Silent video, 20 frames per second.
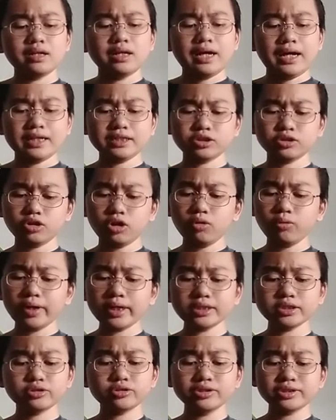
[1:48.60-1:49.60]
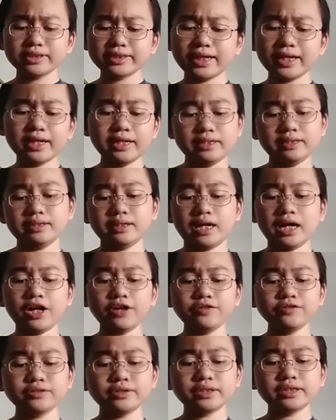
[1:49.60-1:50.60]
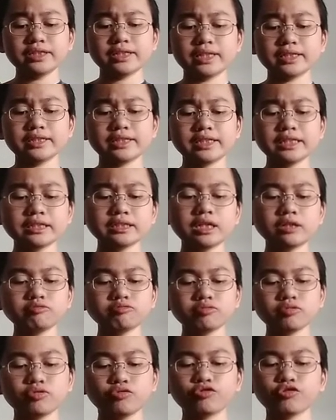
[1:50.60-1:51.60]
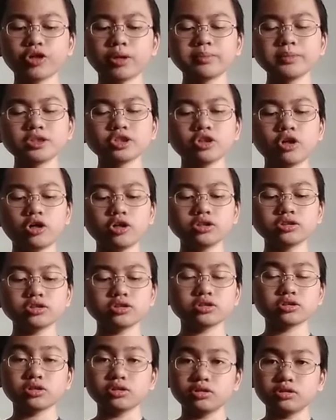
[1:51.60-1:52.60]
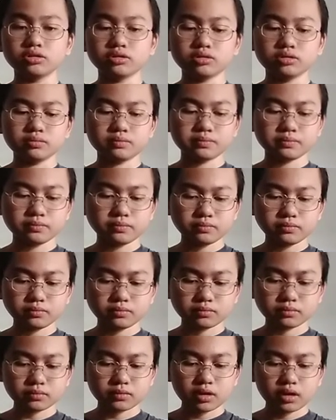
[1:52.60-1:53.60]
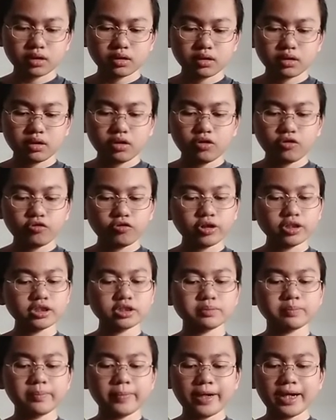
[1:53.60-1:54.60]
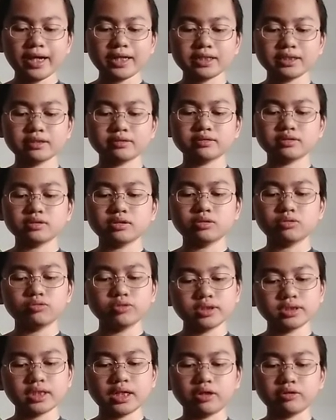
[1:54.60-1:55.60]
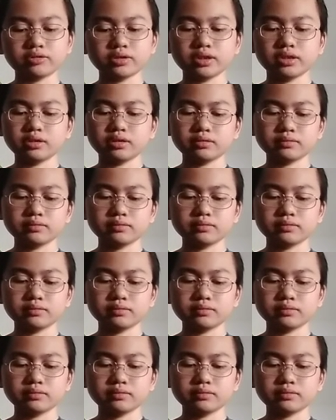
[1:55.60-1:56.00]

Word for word: has nowhere to stay after get kicked out from his own school for his bad result.